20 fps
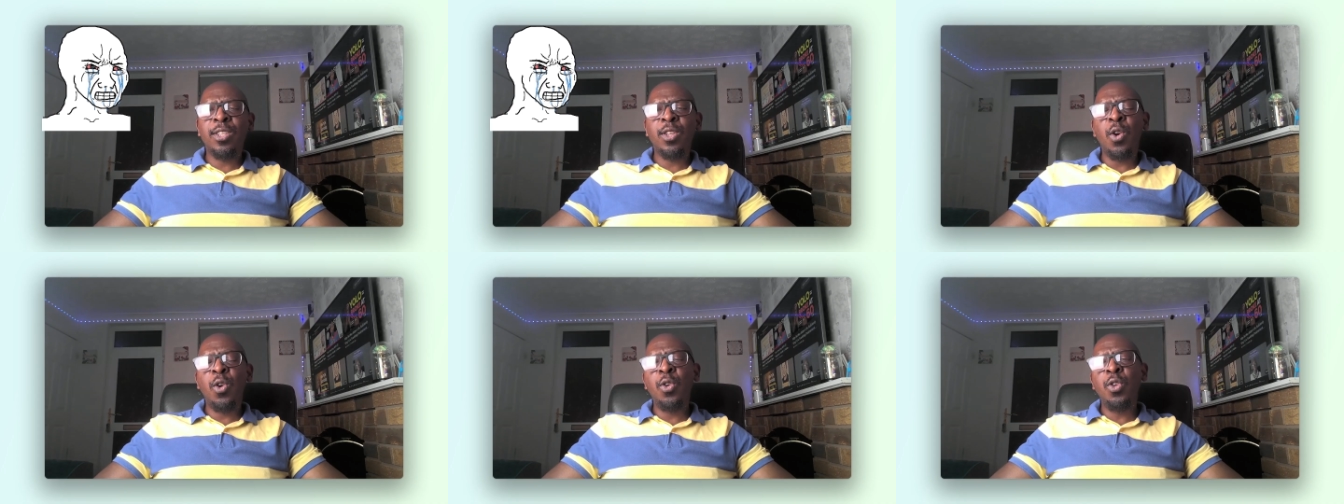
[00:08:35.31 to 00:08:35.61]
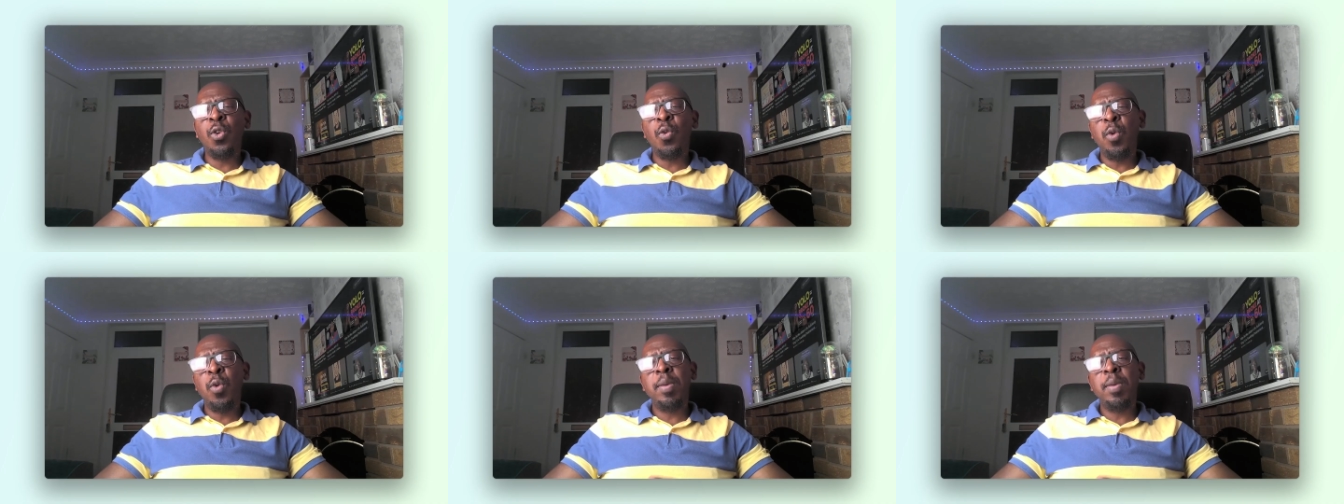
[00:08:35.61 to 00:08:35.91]

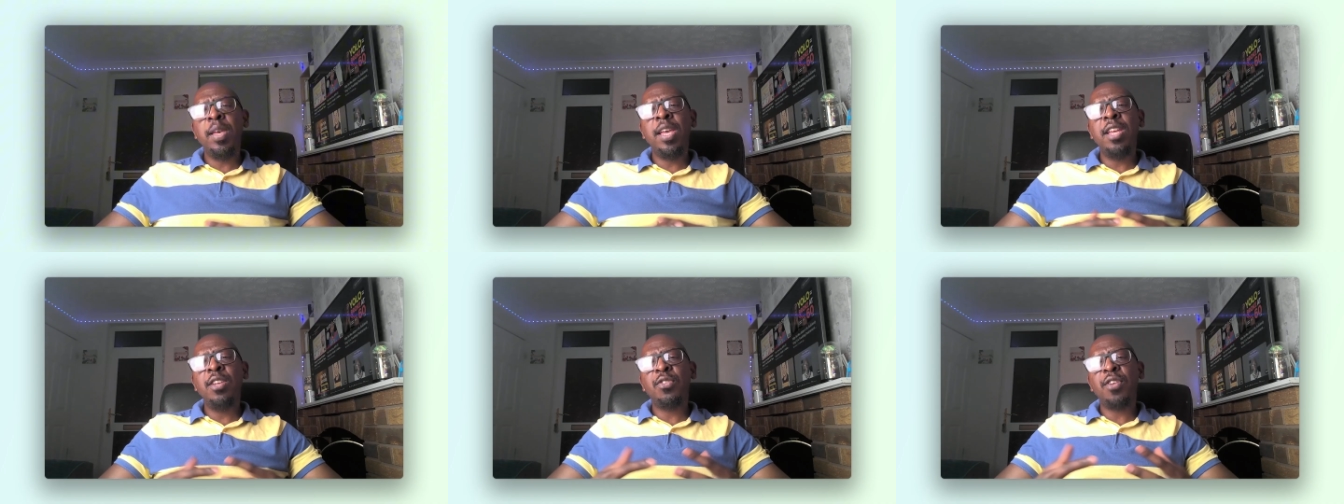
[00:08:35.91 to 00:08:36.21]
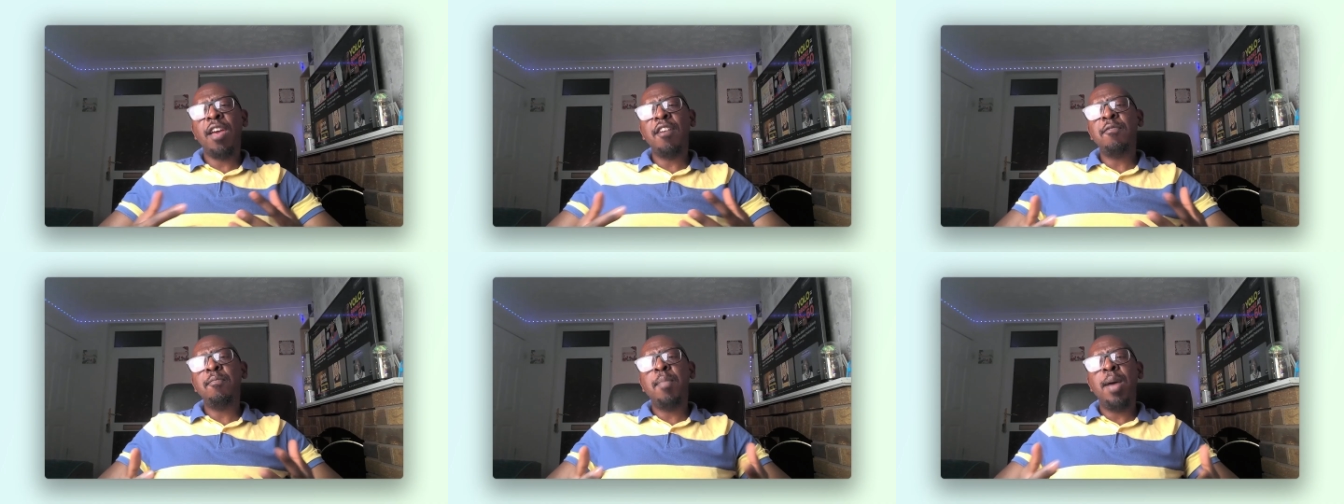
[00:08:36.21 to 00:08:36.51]
So we begin
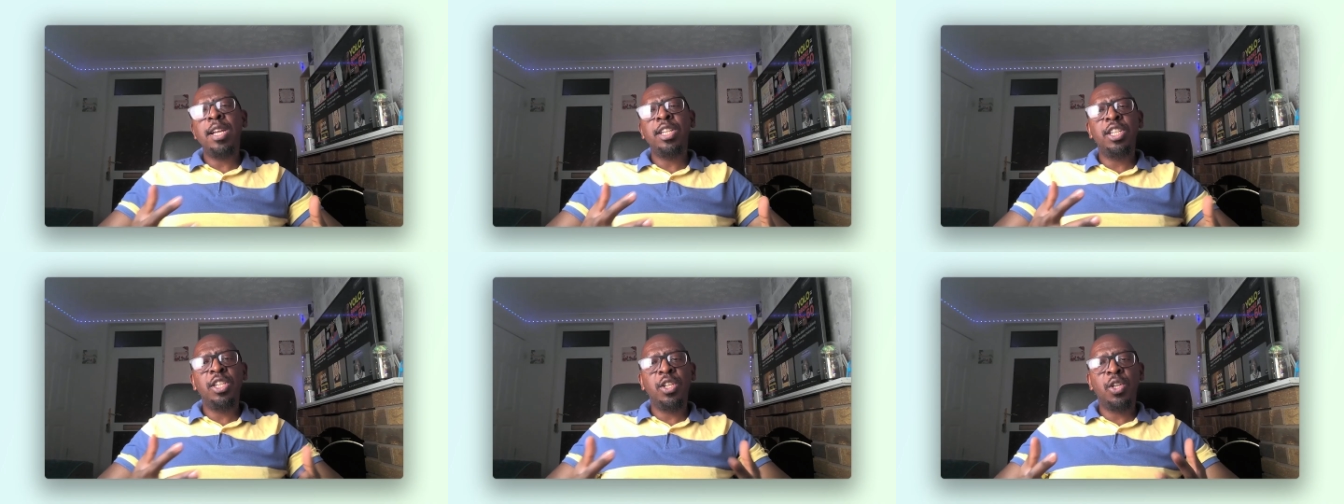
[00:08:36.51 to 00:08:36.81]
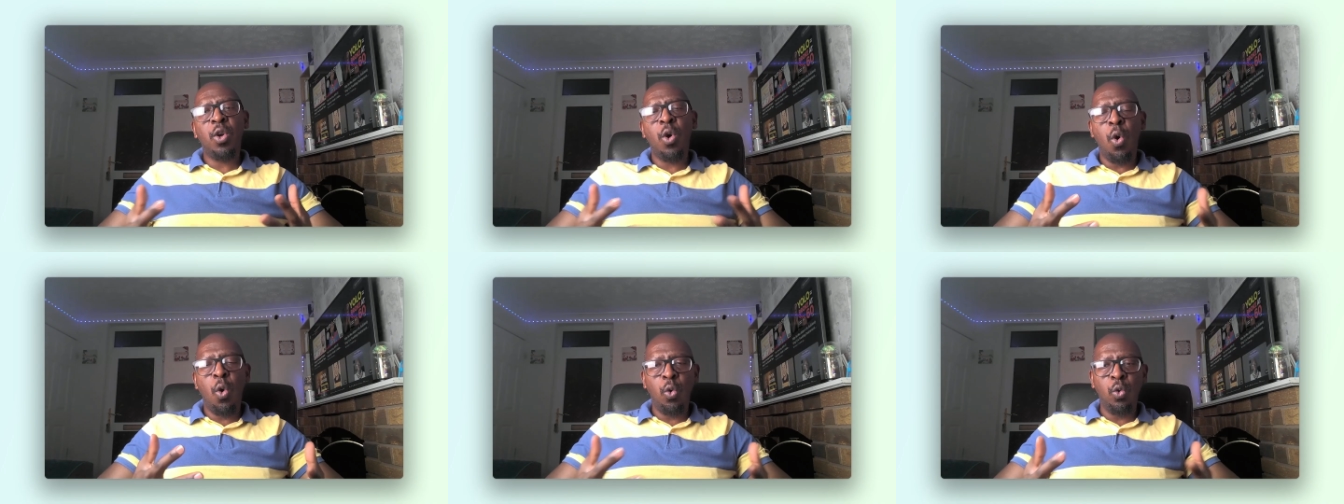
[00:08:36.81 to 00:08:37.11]
to have margin
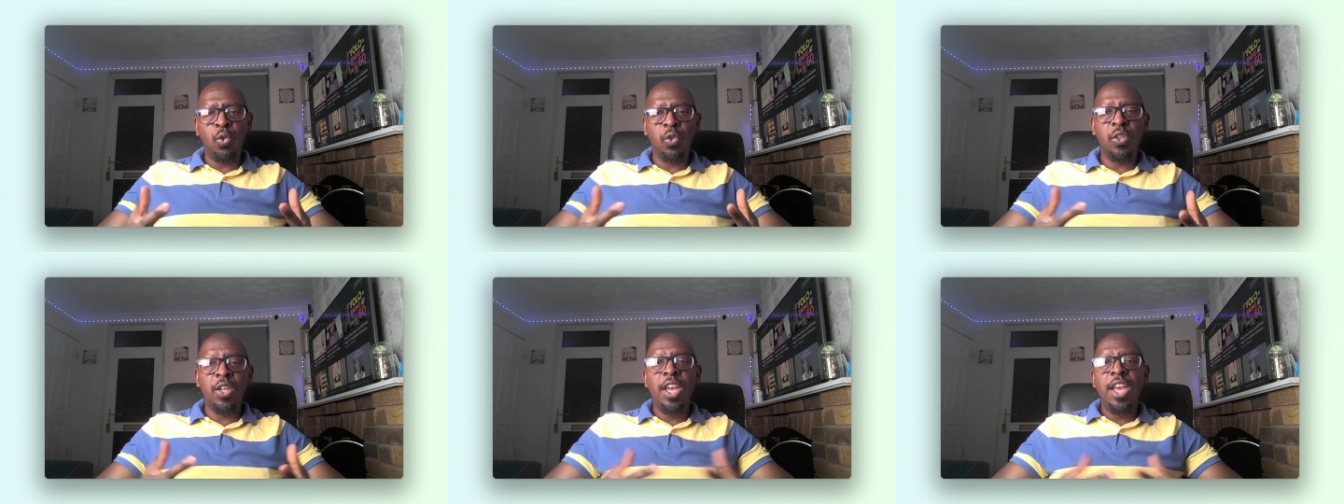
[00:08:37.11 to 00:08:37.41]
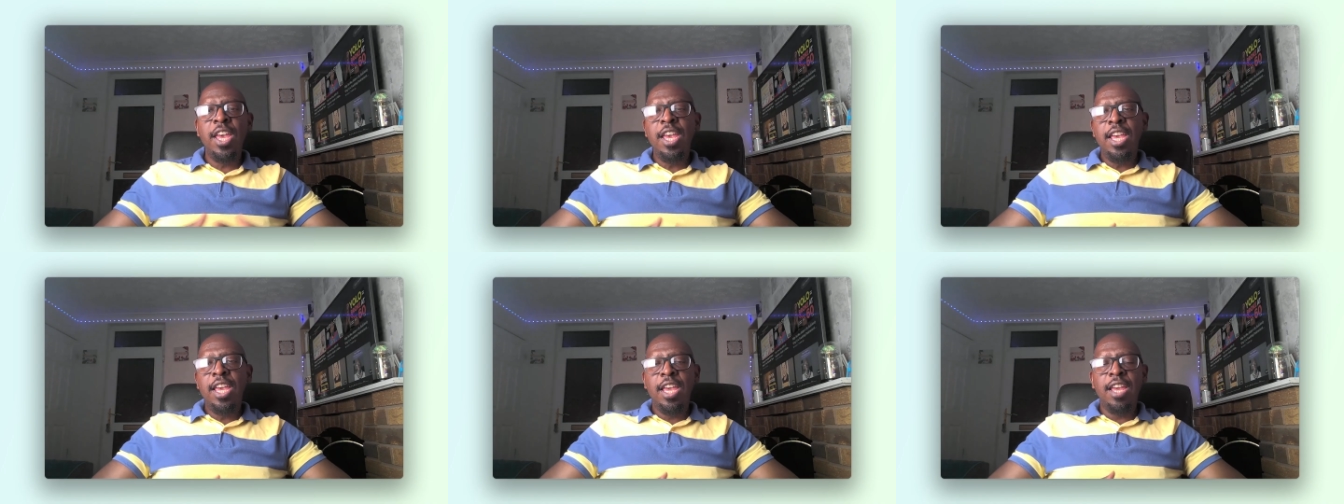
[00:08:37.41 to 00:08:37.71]
calls
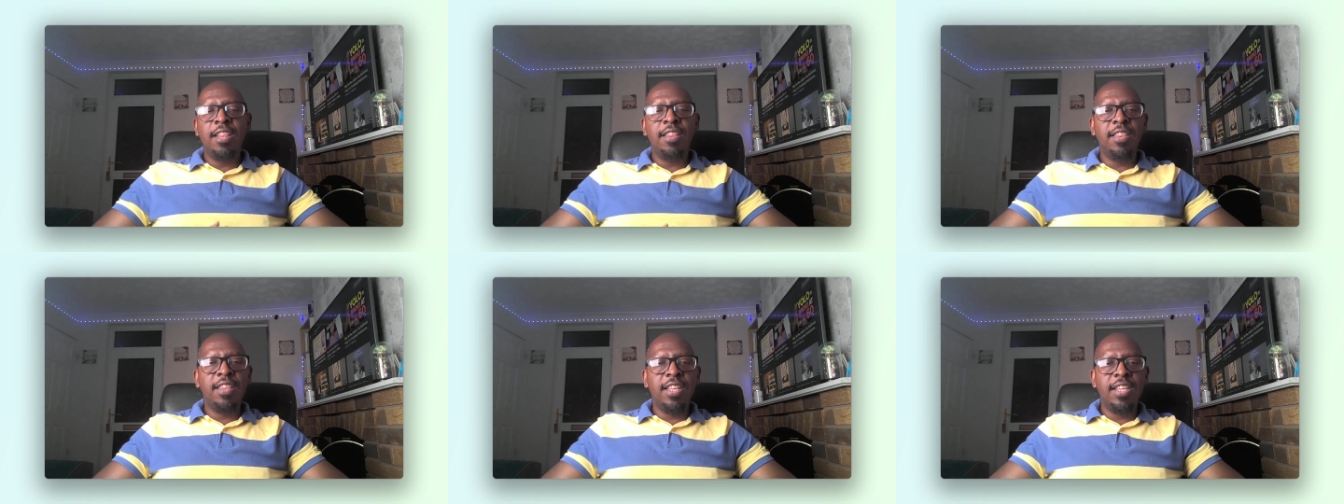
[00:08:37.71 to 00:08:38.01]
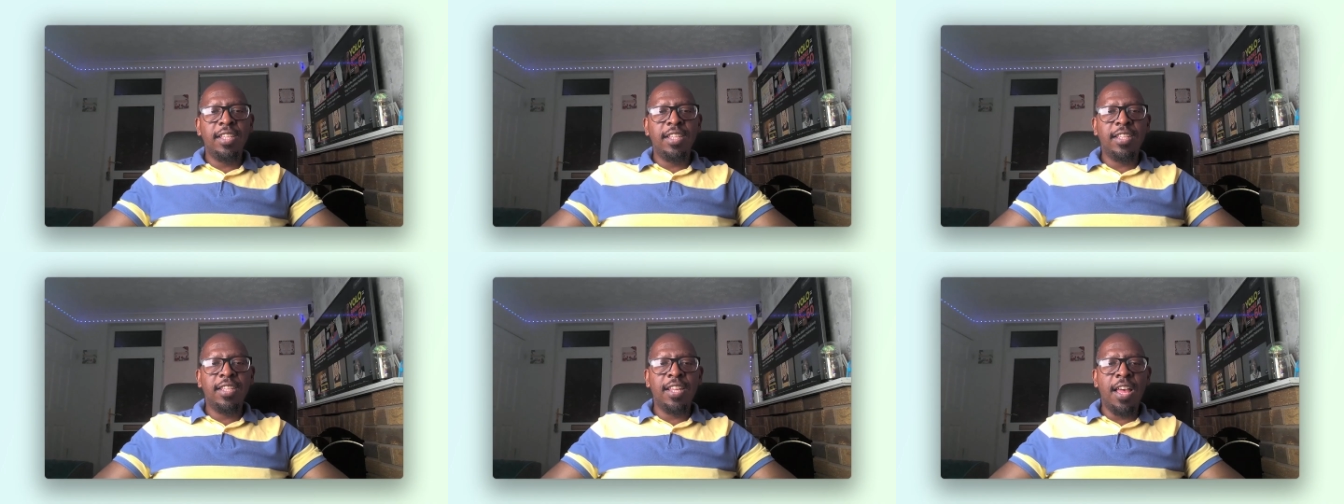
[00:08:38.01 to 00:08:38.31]
in
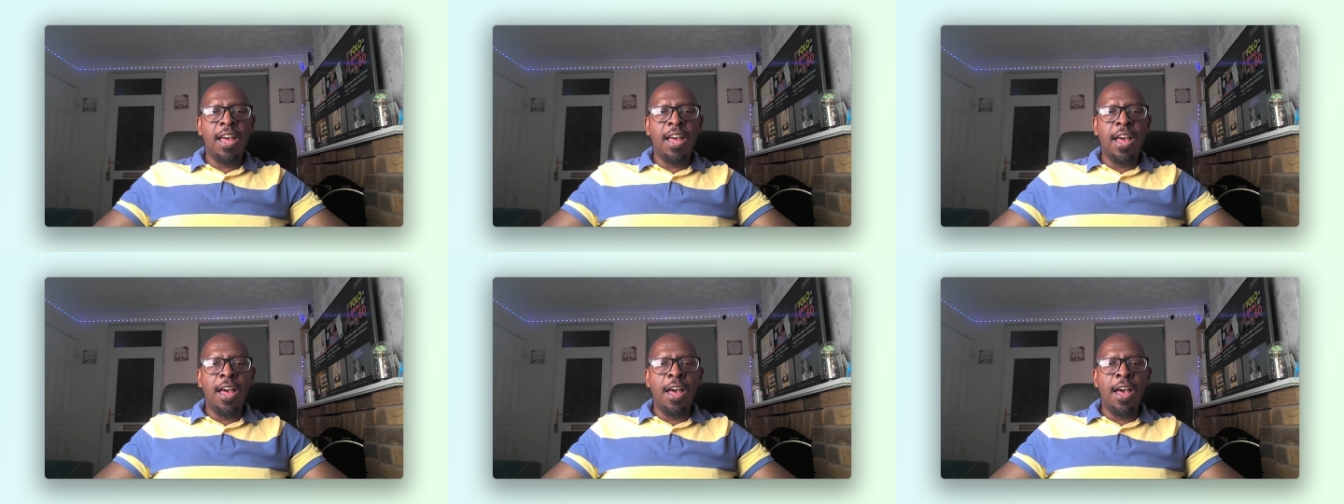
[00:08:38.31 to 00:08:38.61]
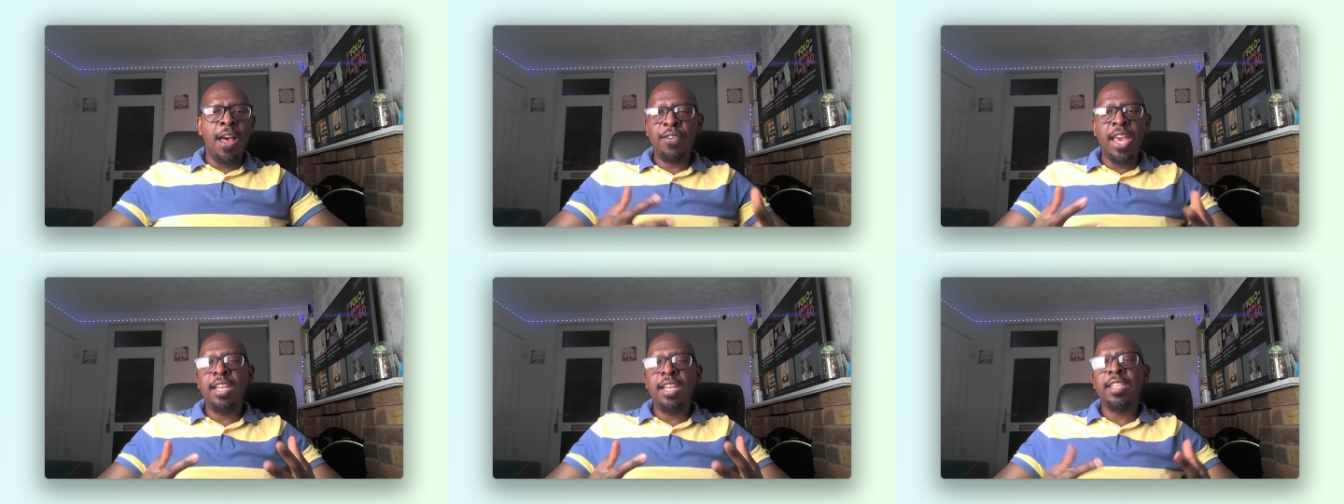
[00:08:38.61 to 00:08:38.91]
this
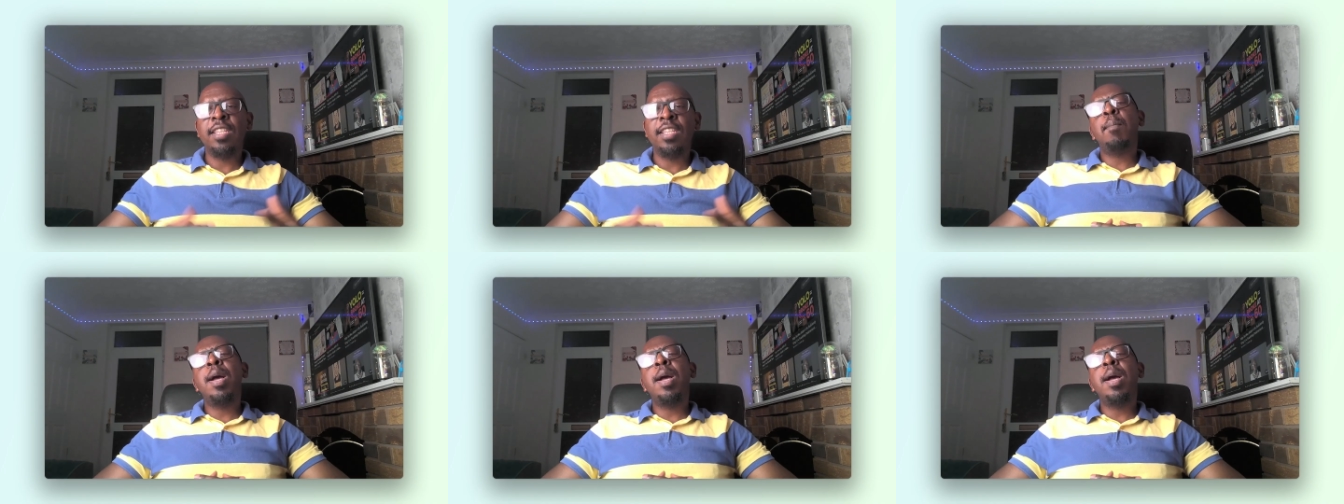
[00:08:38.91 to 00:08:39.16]
phase,